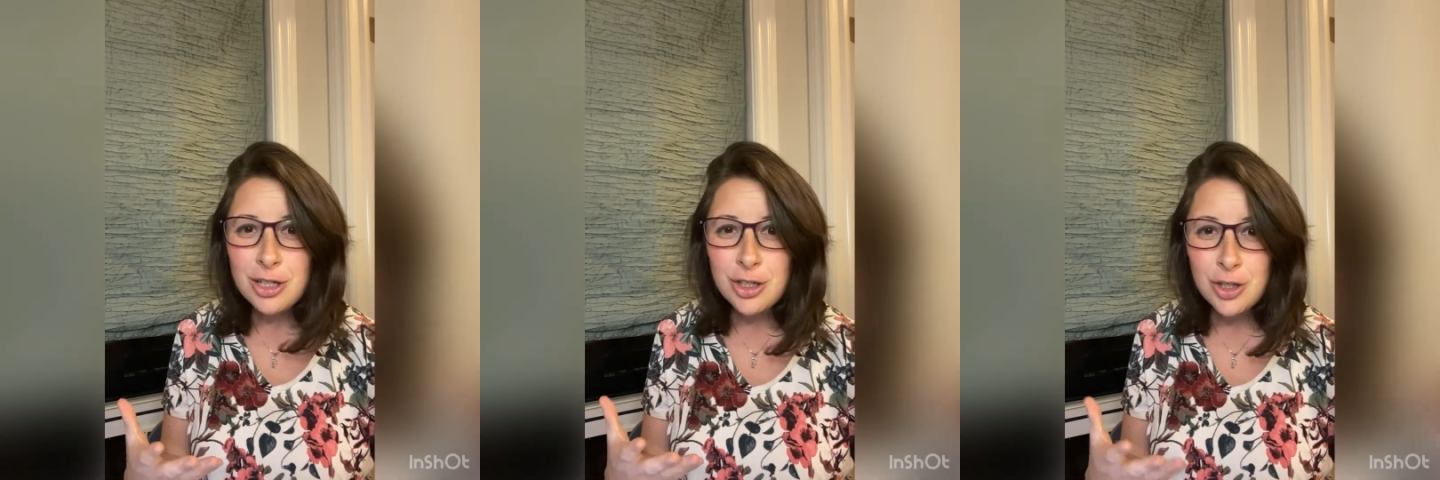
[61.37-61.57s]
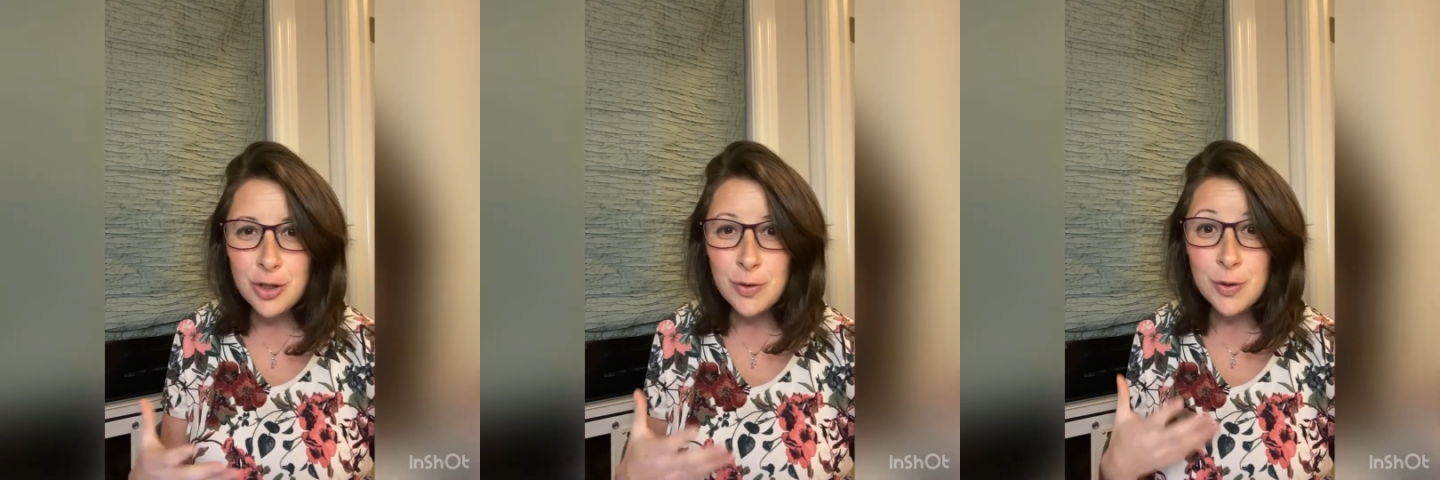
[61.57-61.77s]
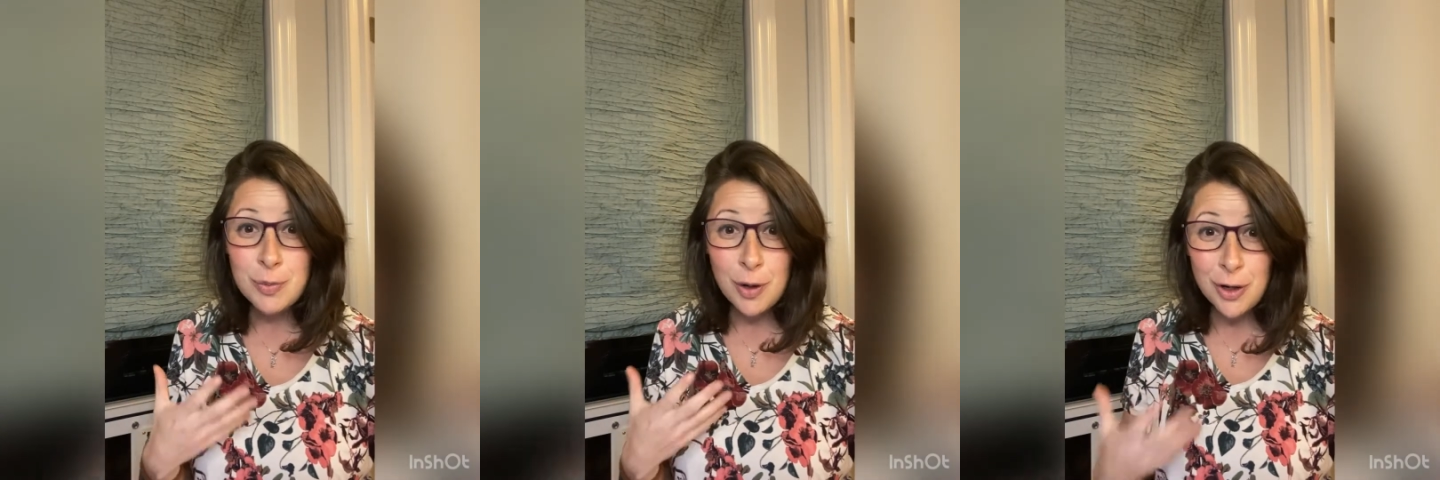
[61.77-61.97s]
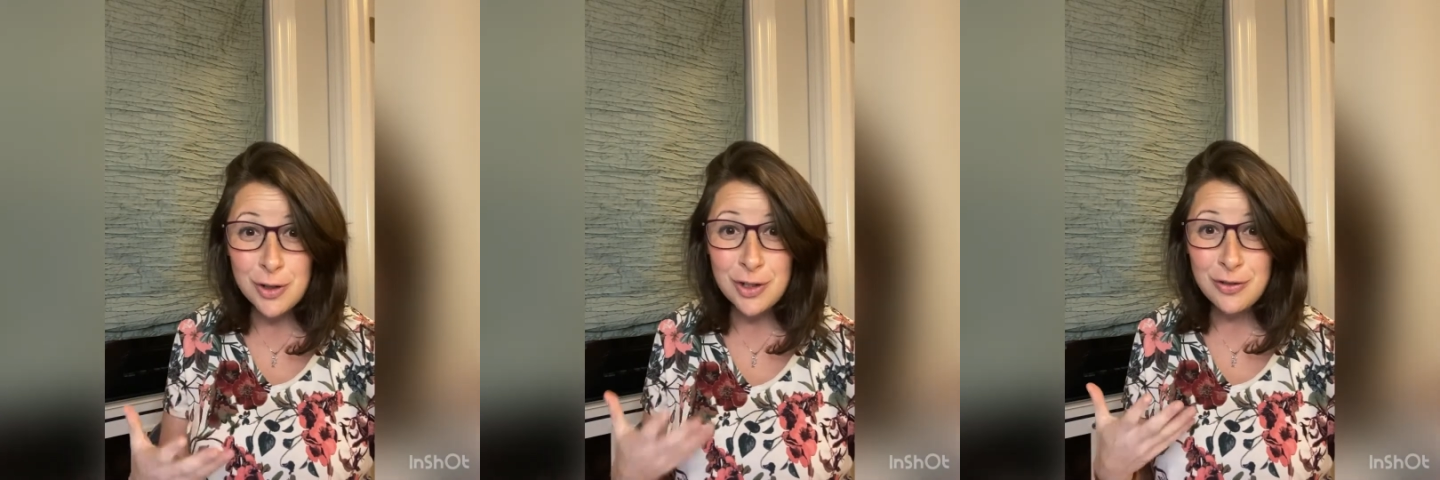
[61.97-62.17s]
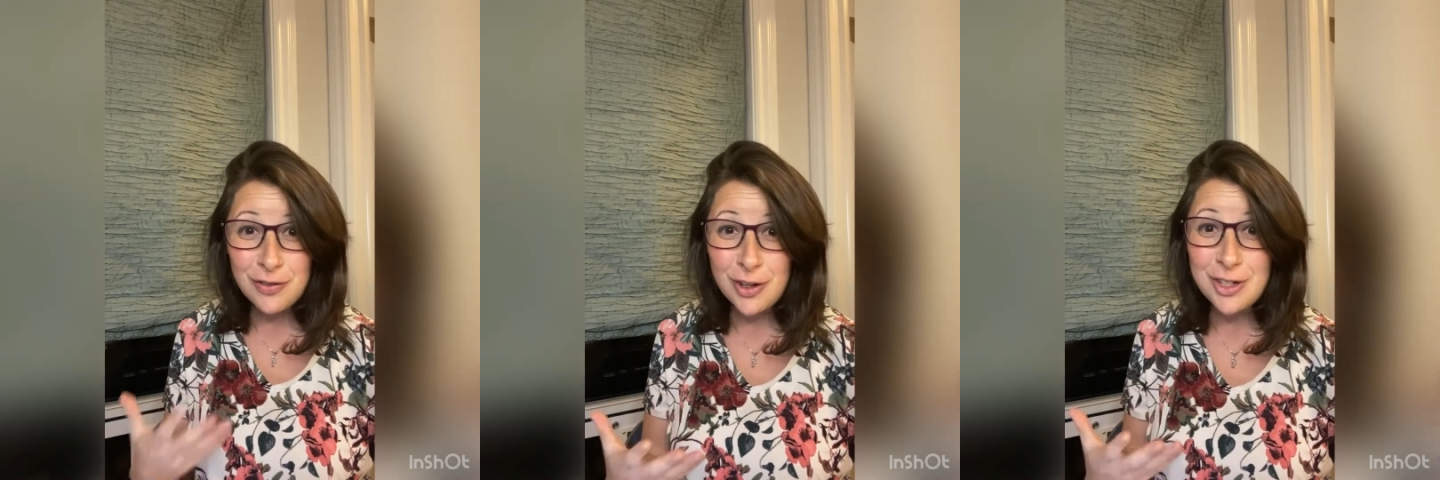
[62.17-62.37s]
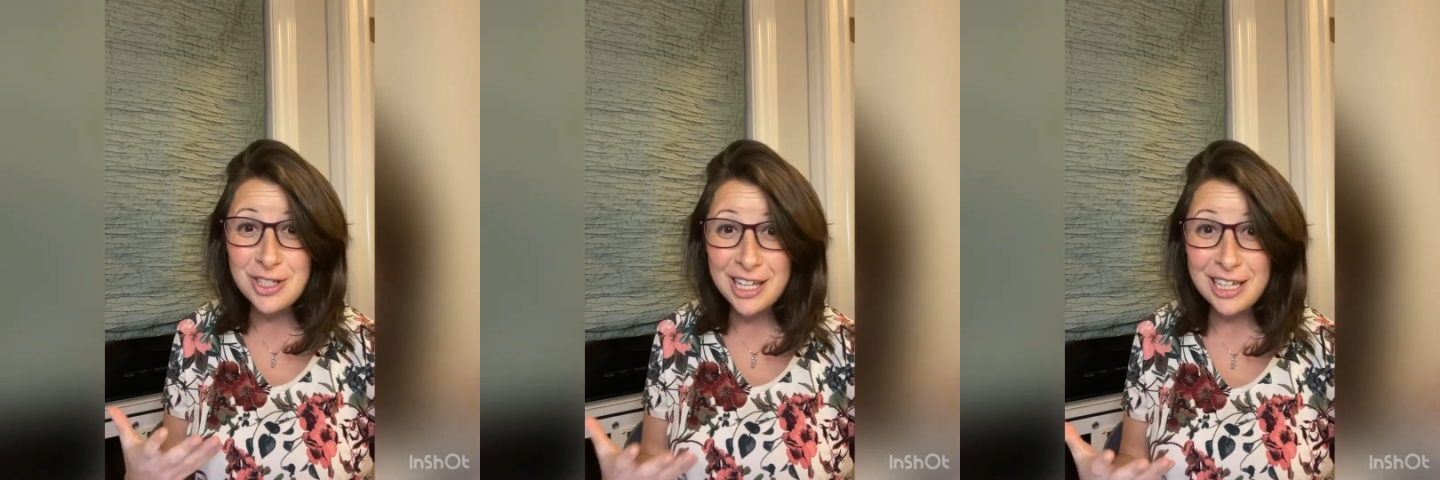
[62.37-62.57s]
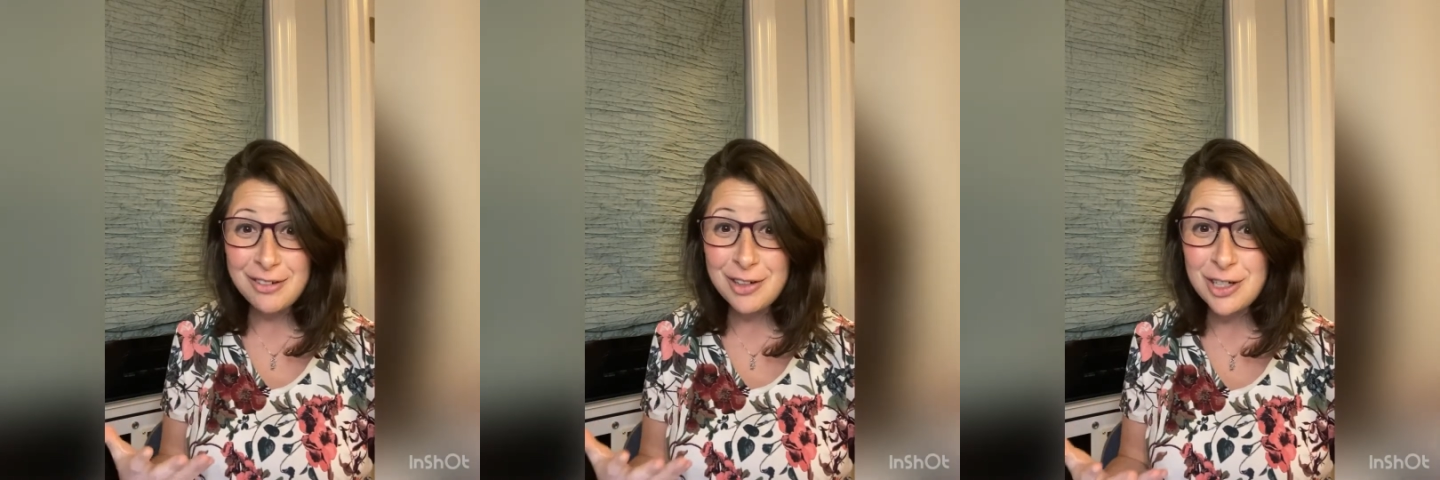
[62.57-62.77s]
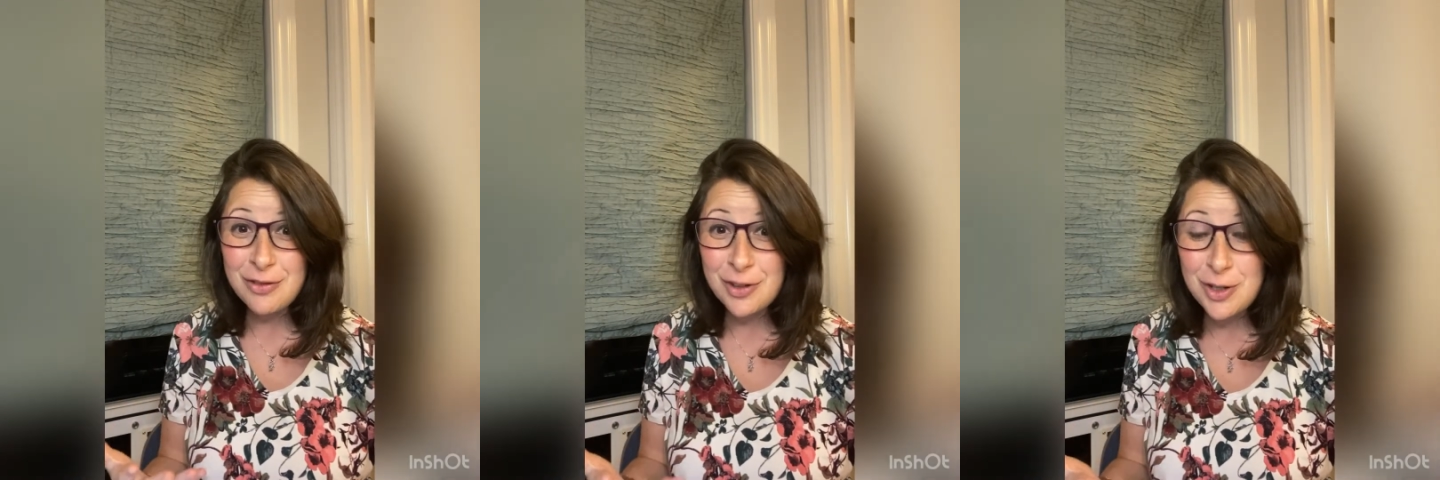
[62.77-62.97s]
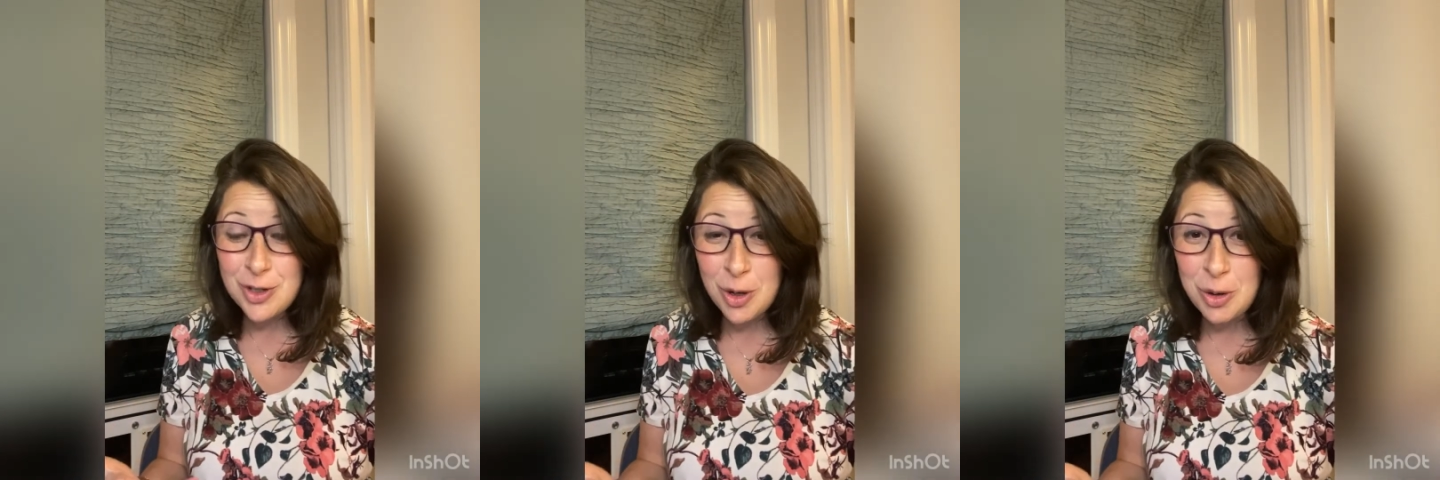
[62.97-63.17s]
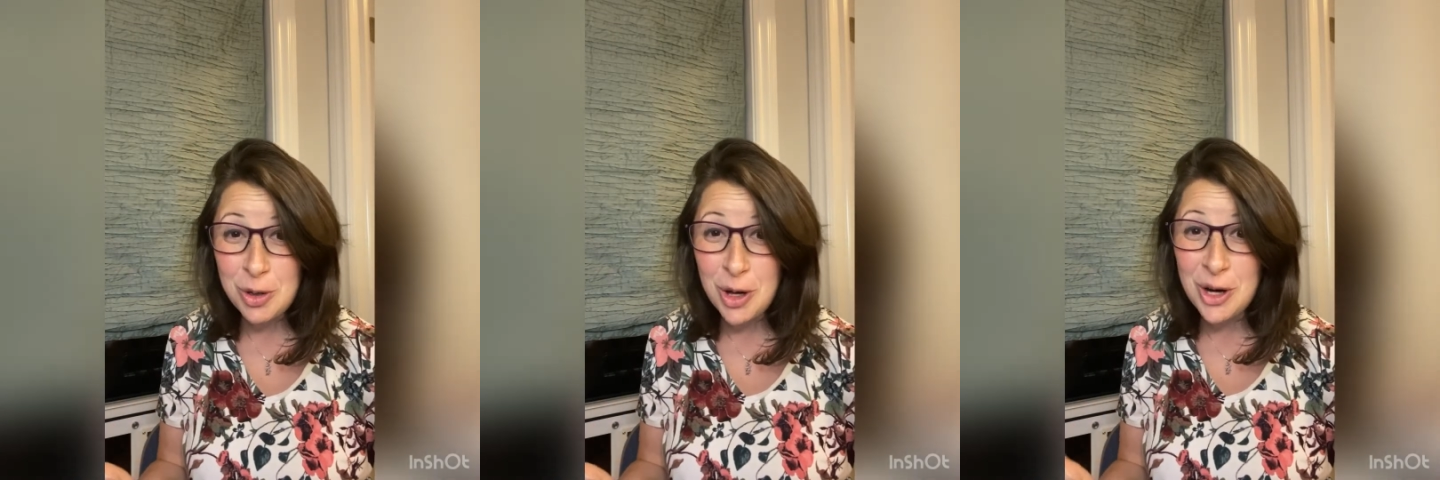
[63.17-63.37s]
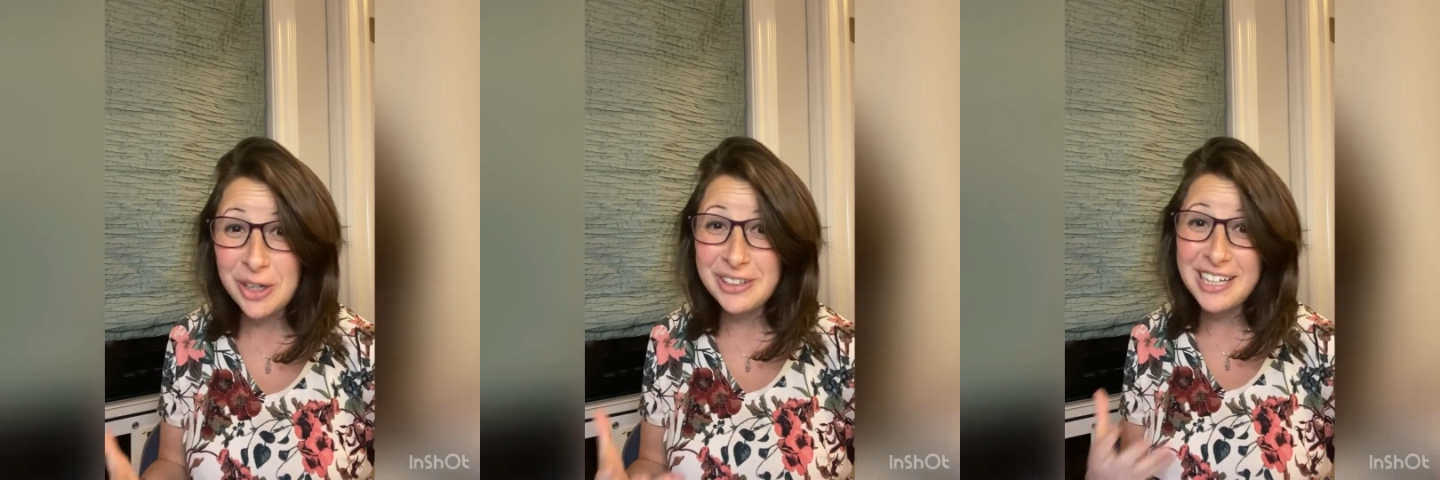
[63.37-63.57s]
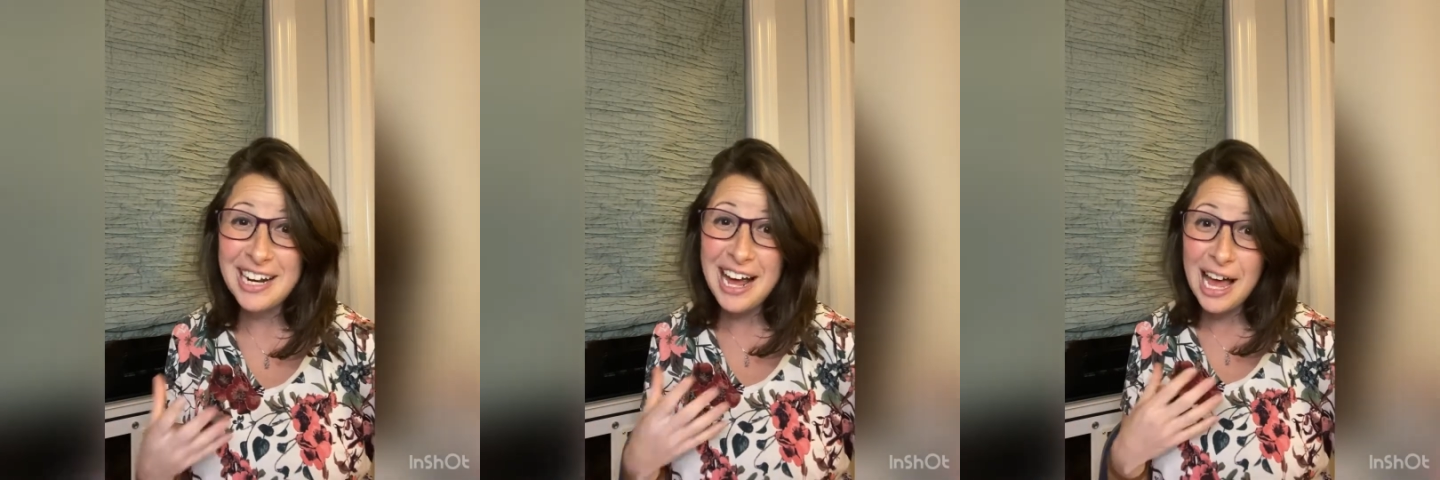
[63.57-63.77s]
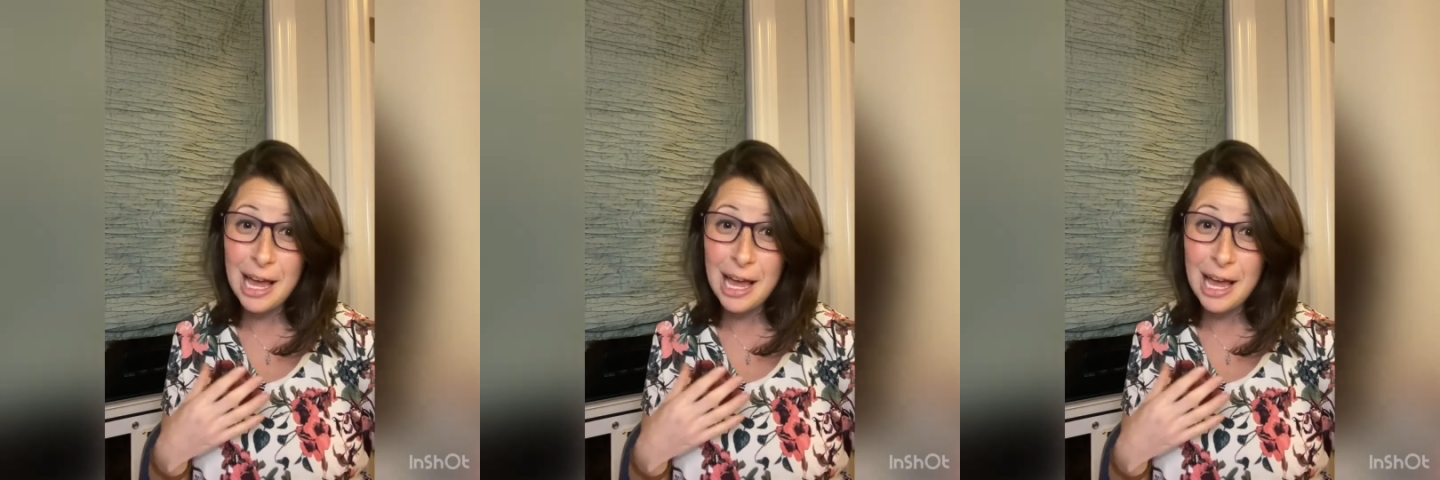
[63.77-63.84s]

to use person first language for so long that I